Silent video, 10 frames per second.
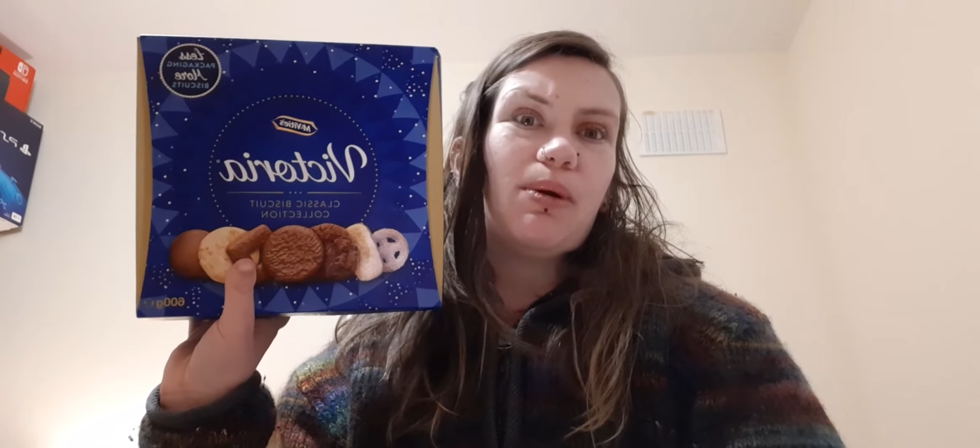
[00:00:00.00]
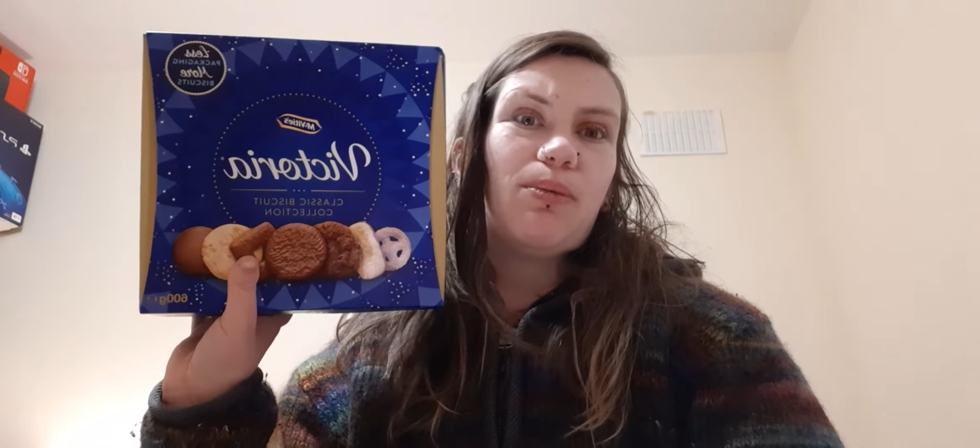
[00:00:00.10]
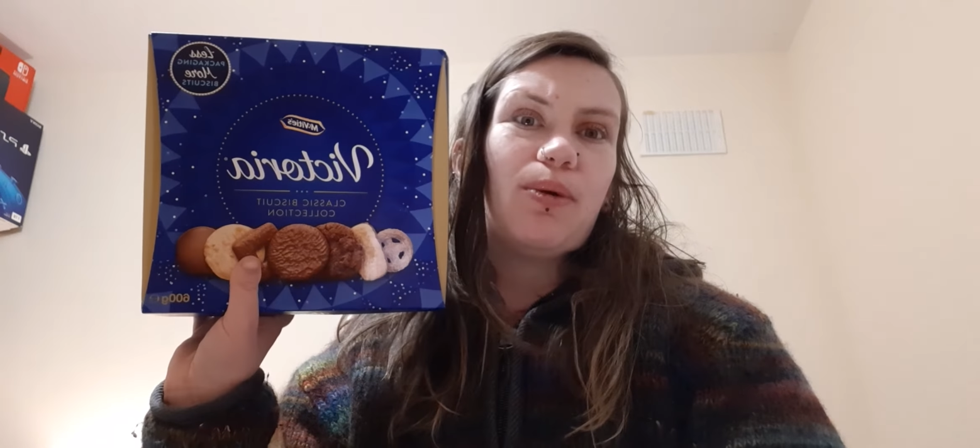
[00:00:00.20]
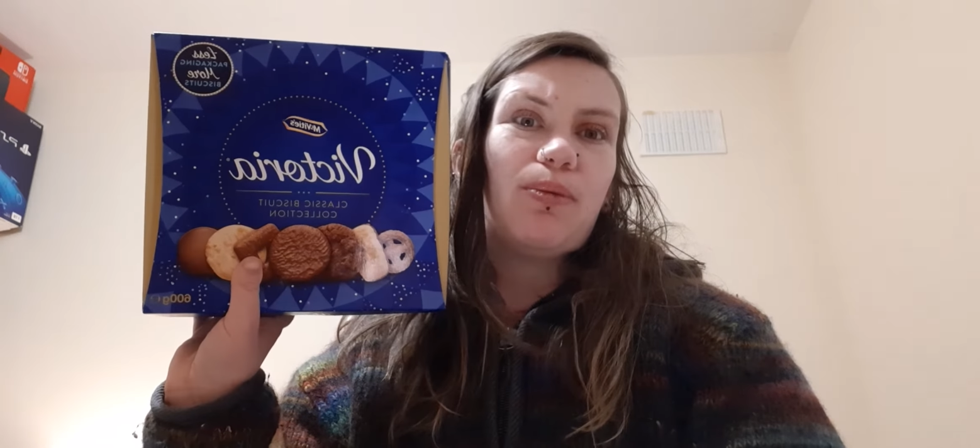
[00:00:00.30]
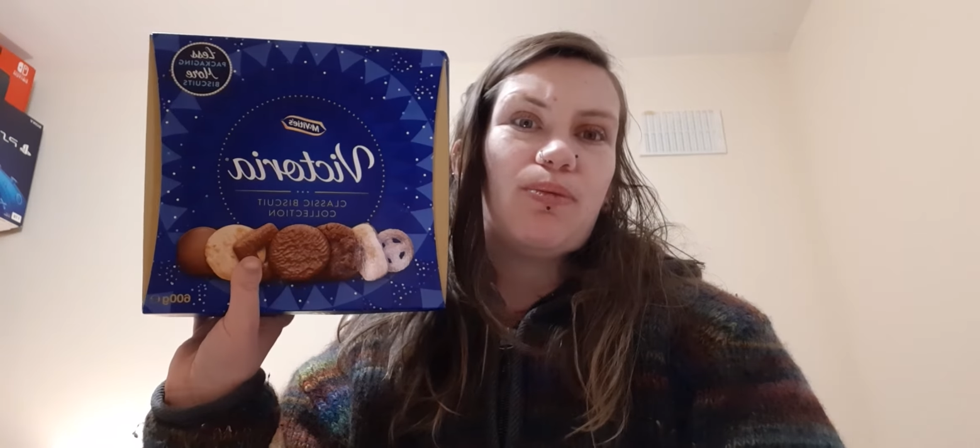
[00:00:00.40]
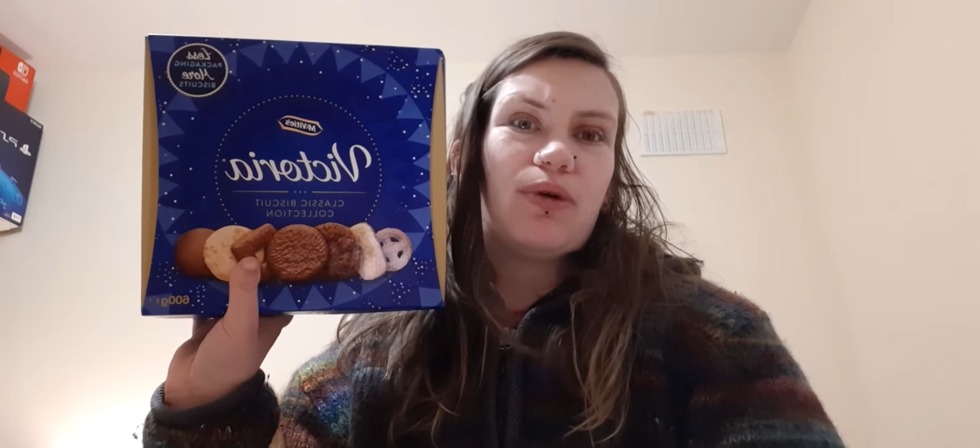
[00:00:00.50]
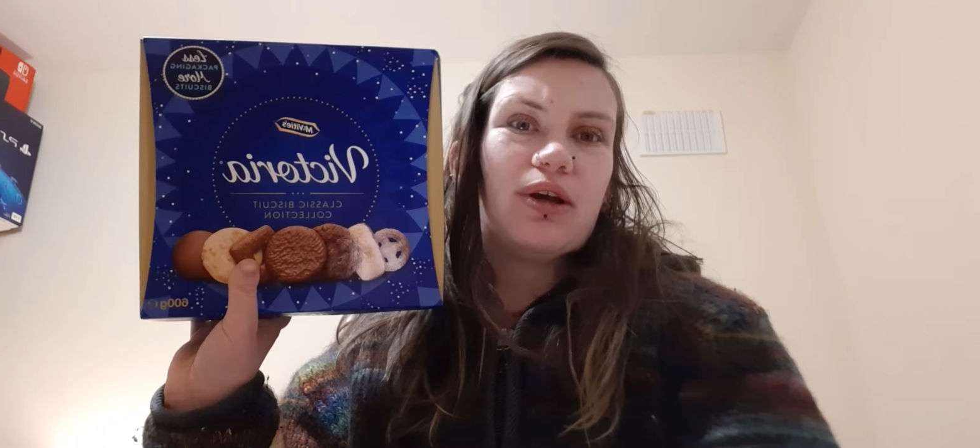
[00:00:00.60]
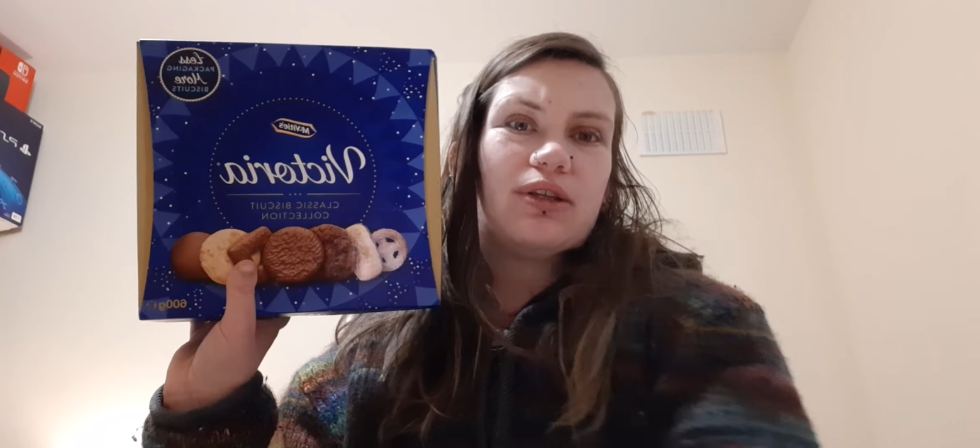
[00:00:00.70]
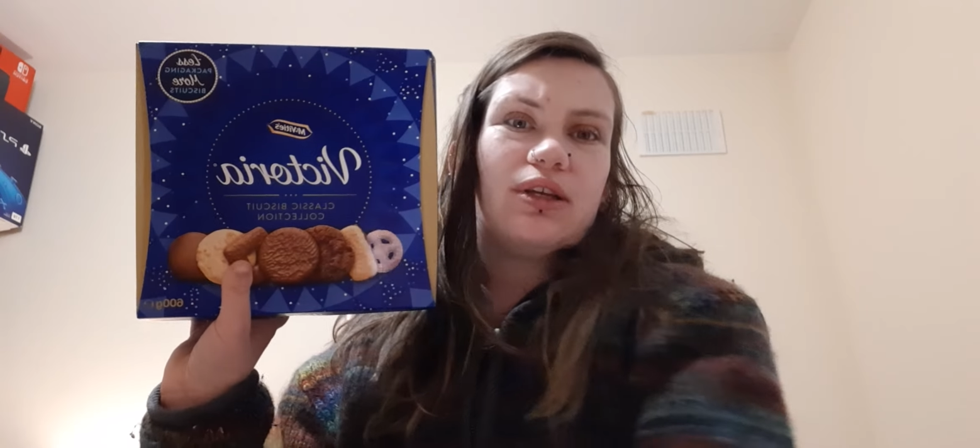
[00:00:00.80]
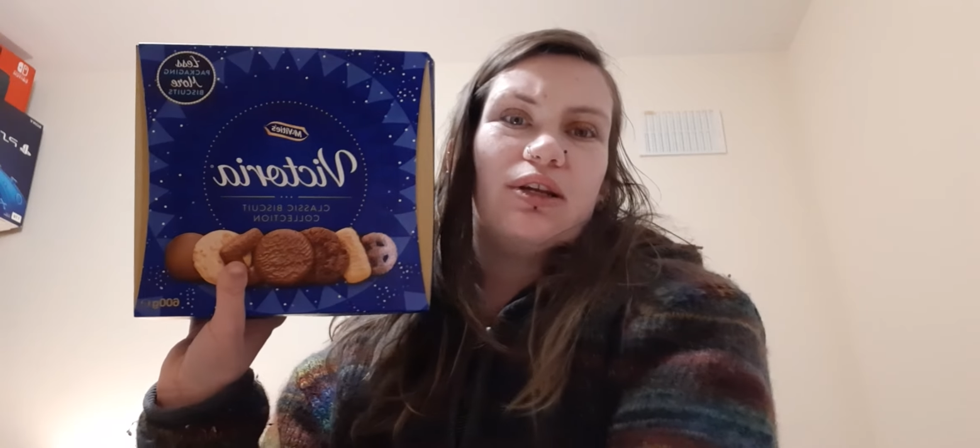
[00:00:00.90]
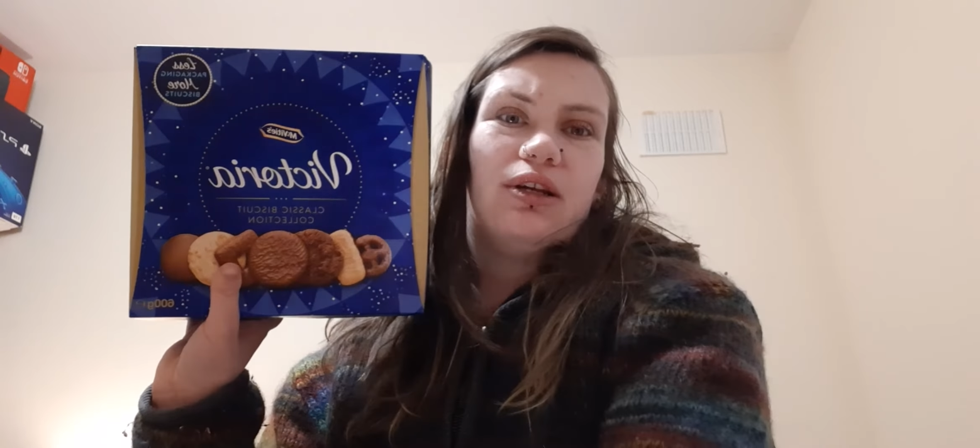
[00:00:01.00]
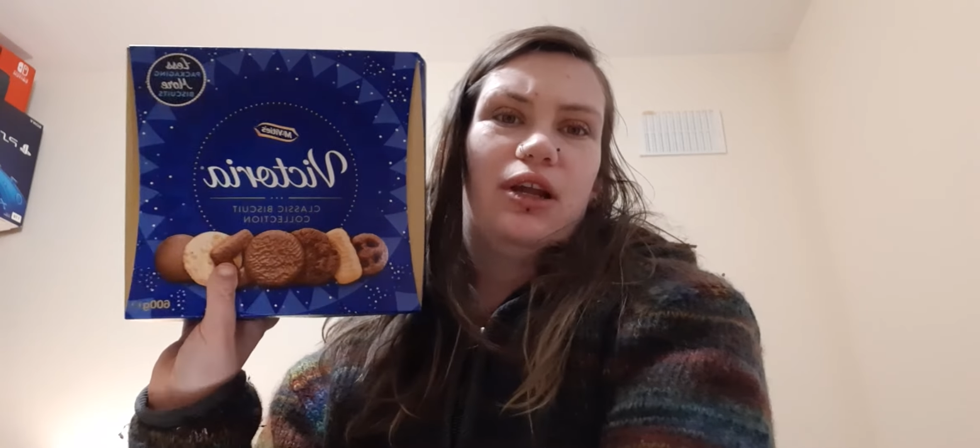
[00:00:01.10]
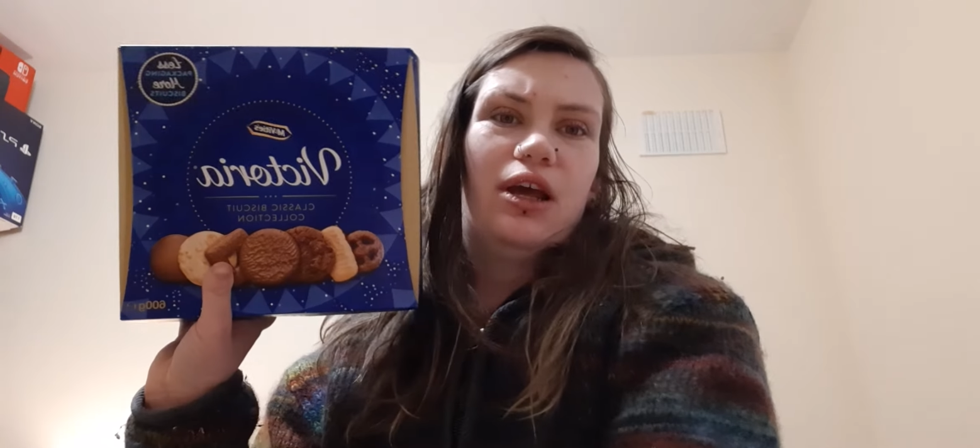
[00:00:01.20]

my mum a present